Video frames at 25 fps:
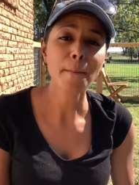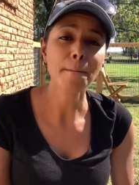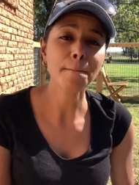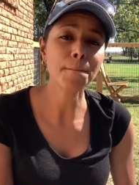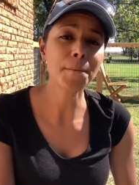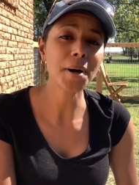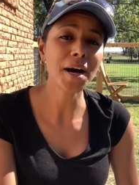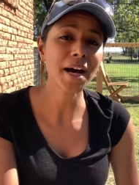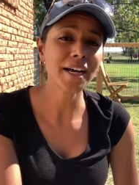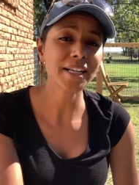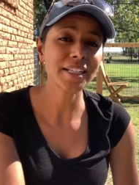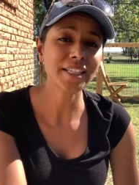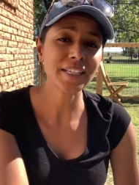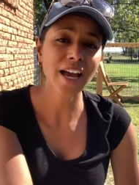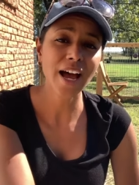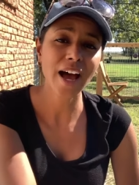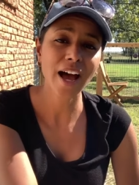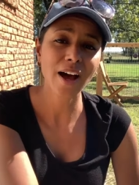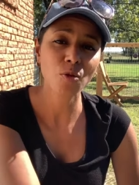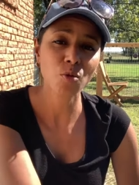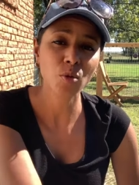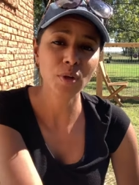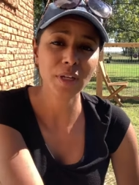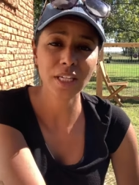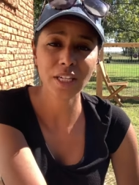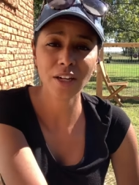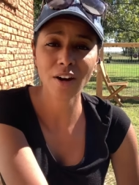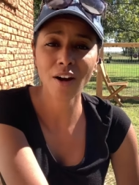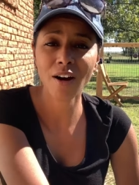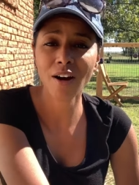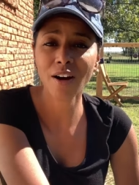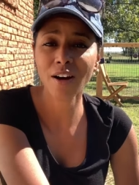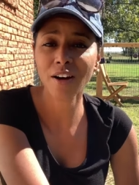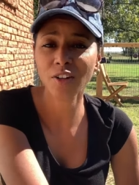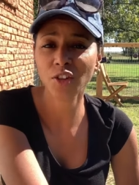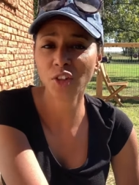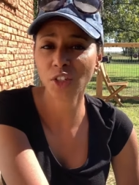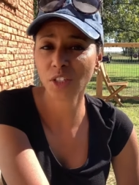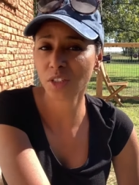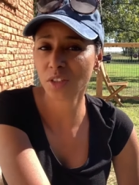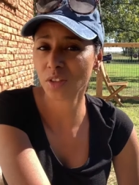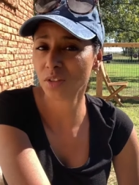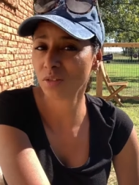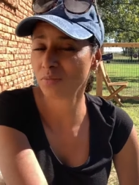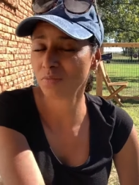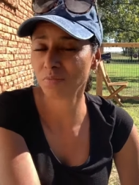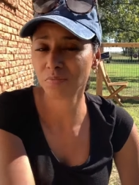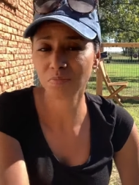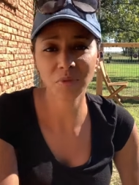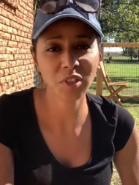but we are
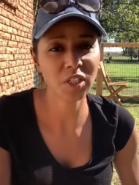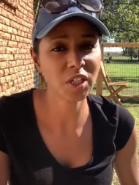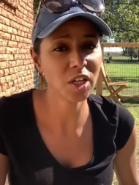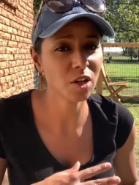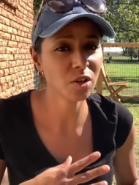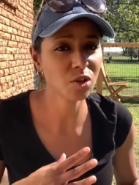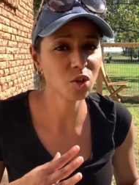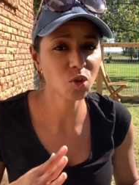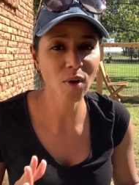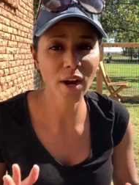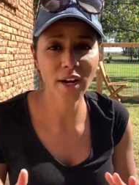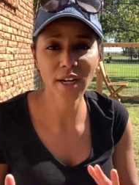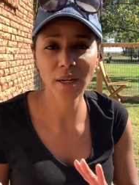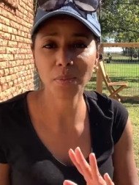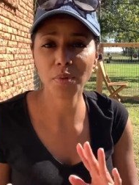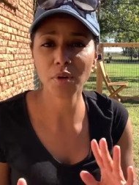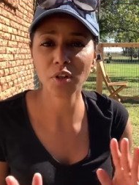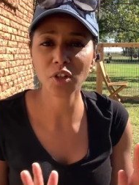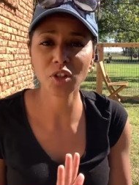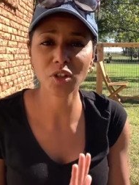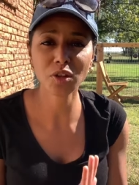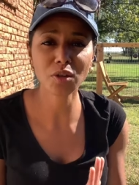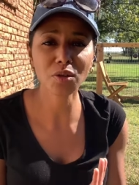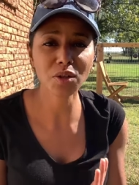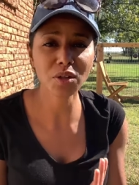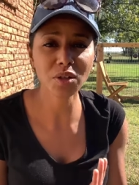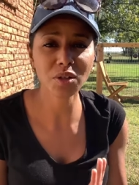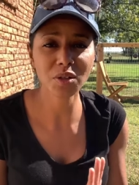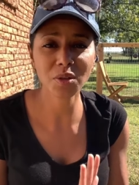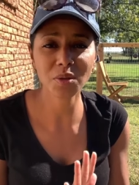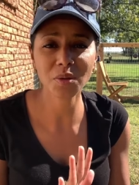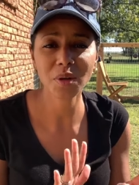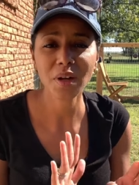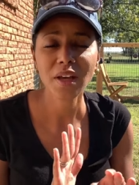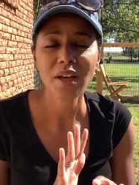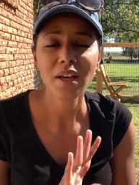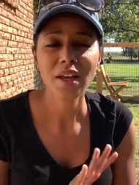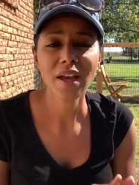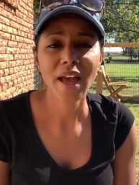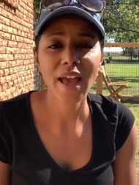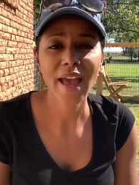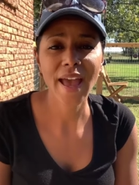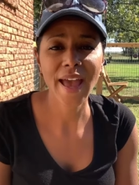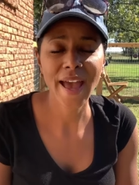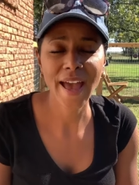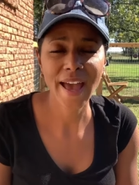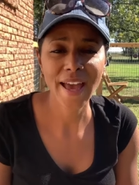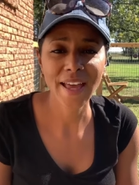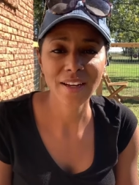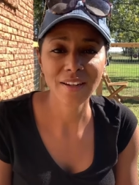just, you know, trying to push through
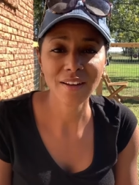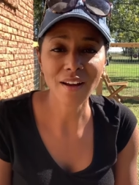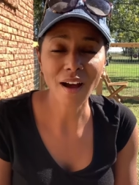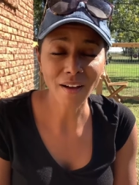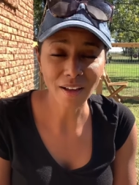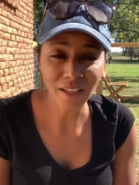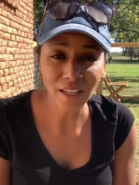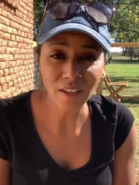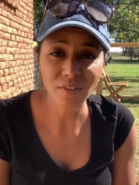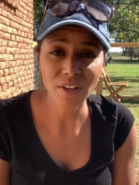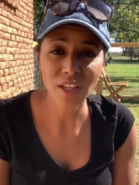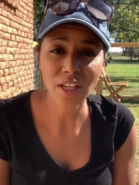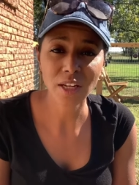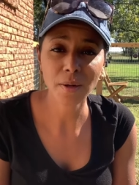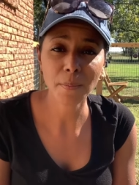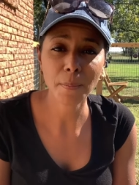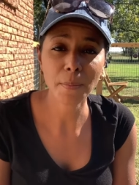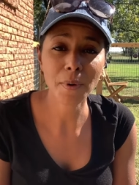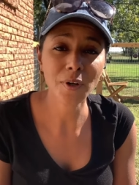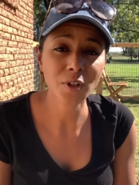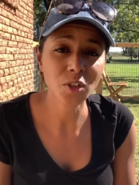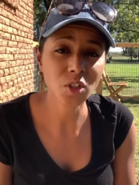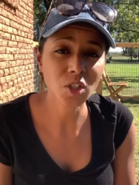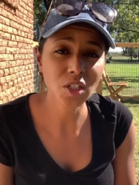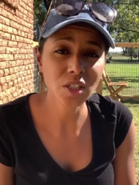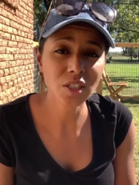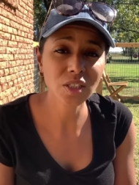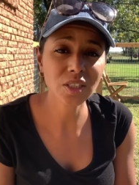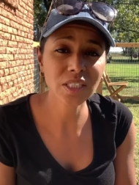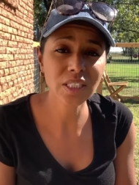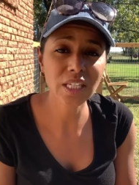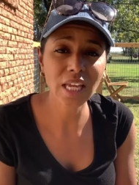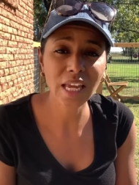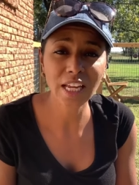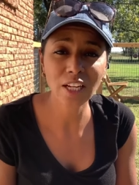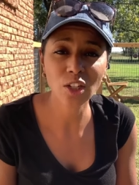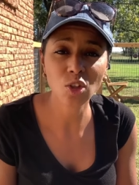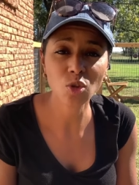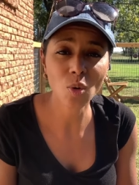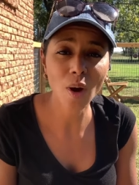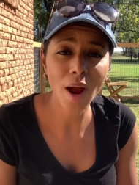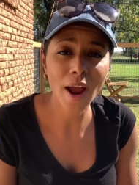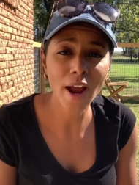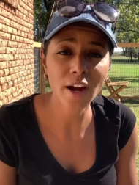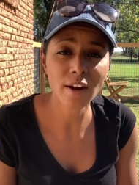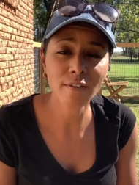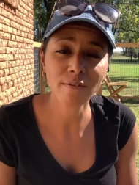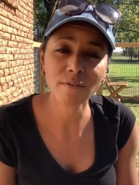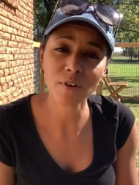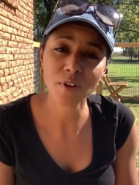and not even purchase a
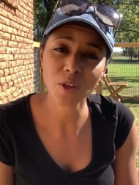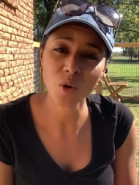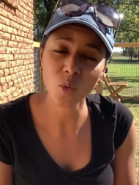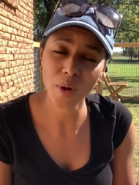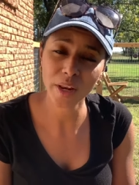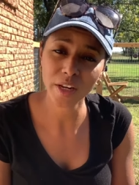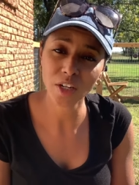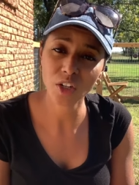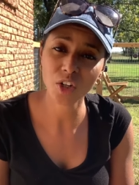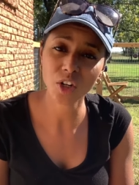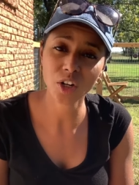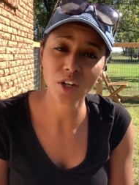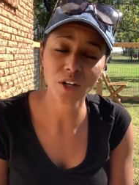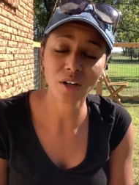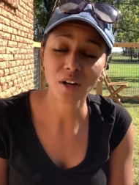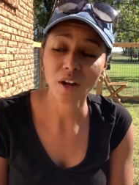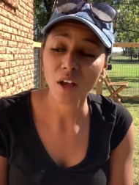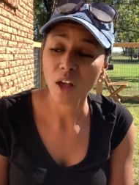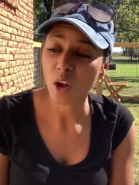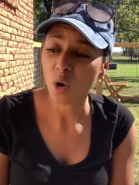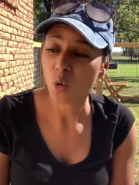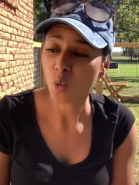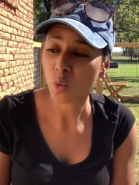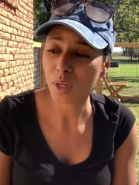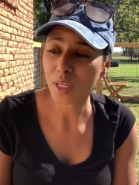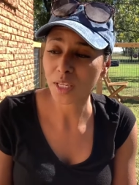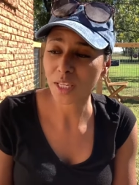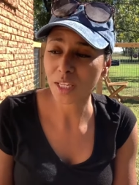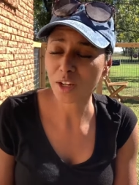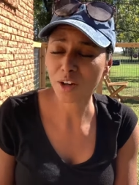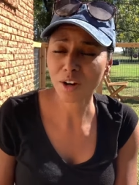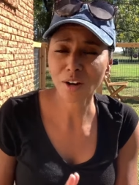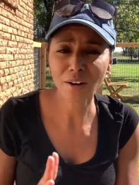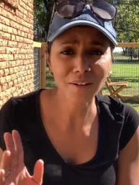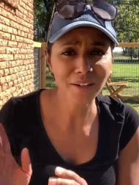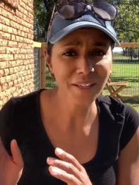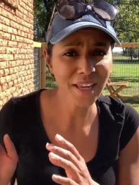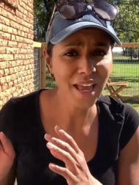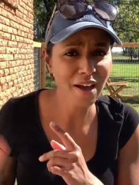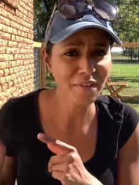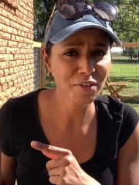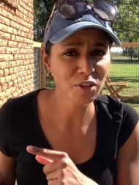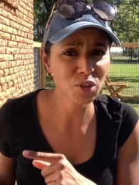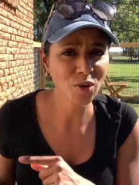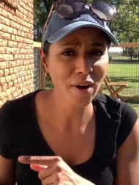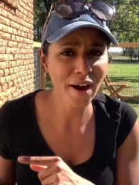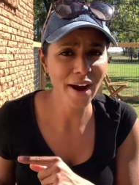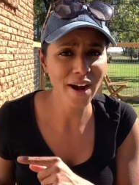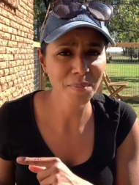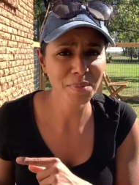dryer for the winter. We currently have a
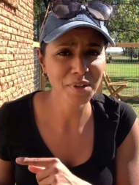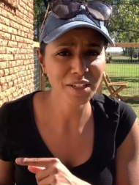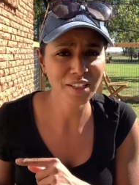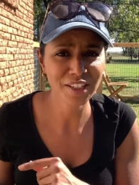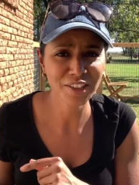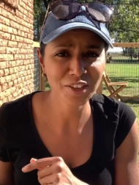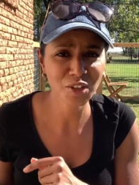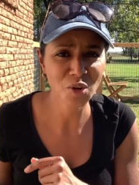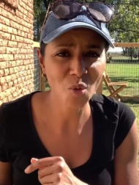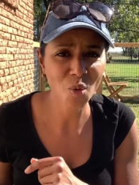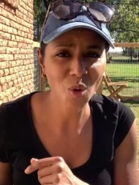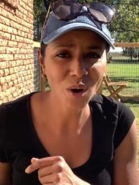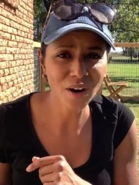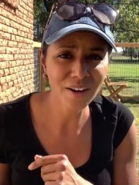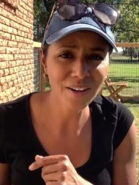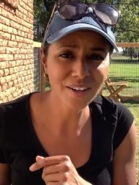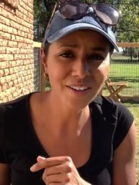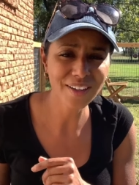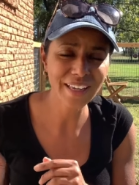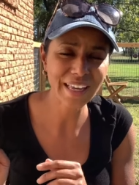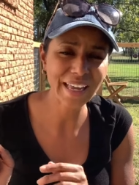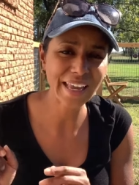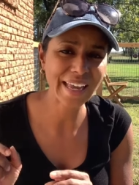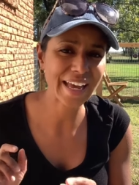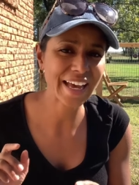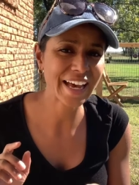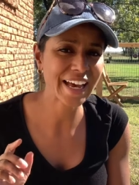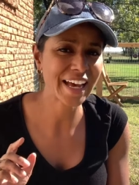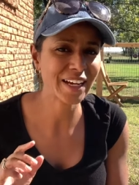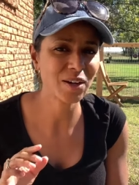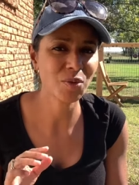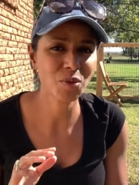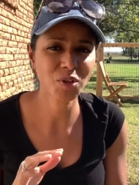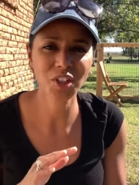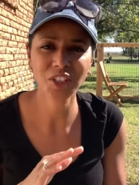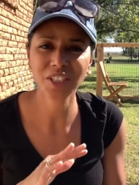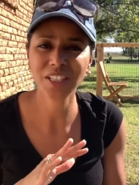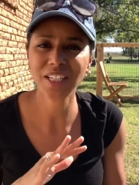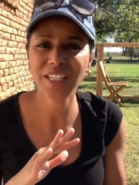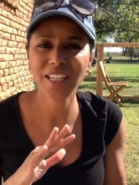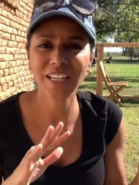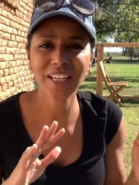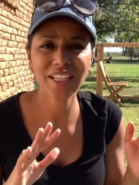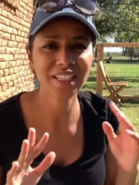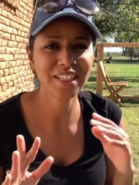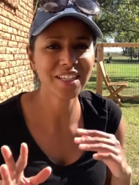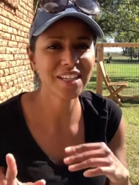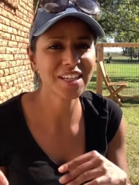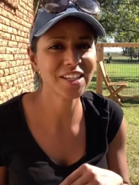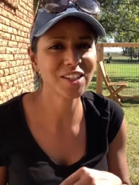dryer, but it doesn't work, and we're just gonna
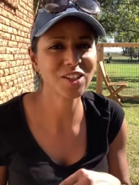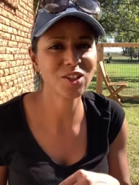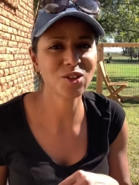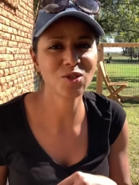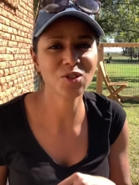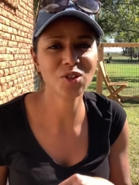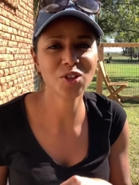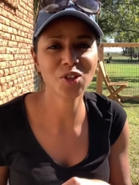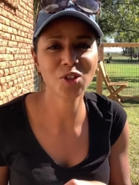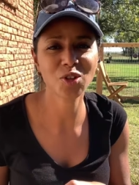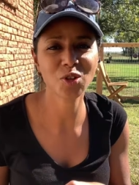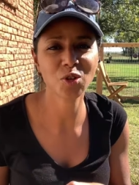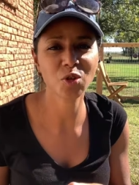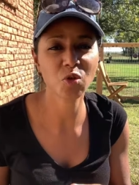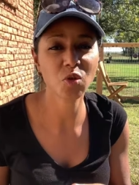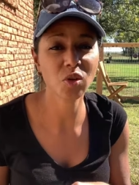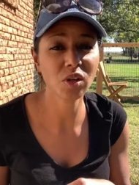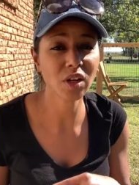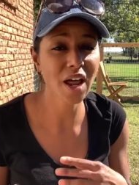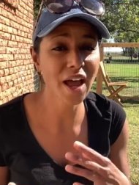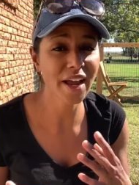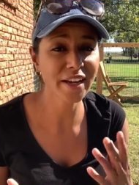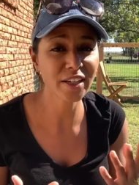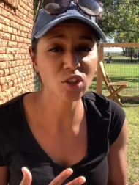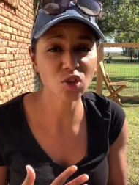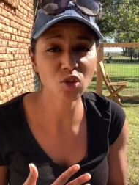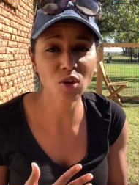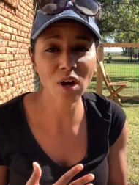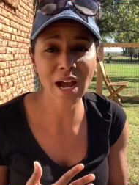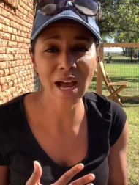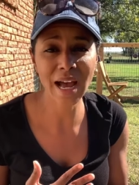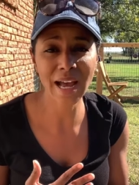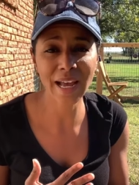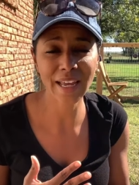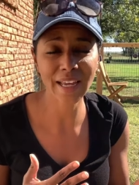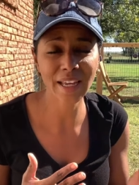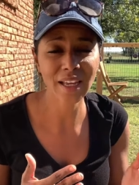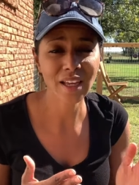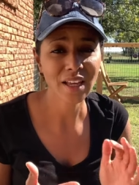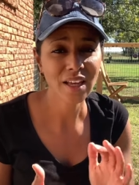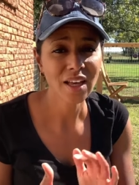continue to line dry,